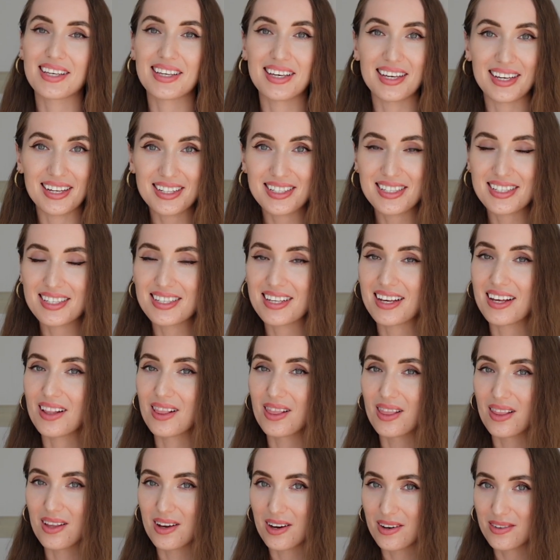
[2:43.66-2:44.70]
kids
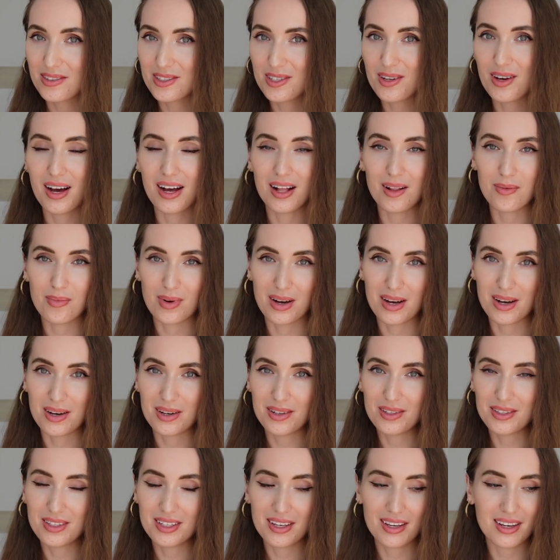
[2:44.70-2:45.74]
love to help
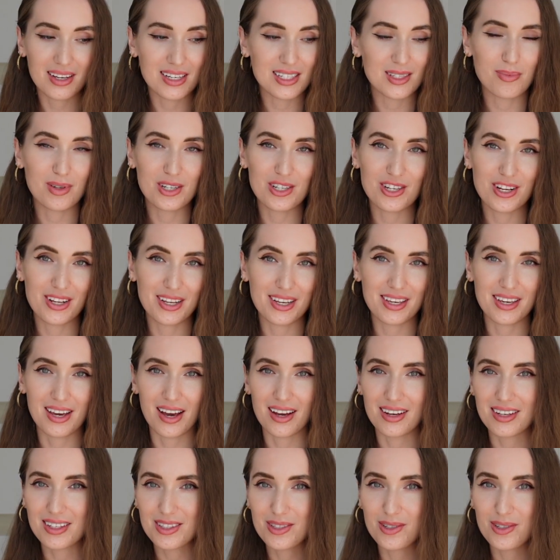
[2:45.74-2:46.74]
out, especially younger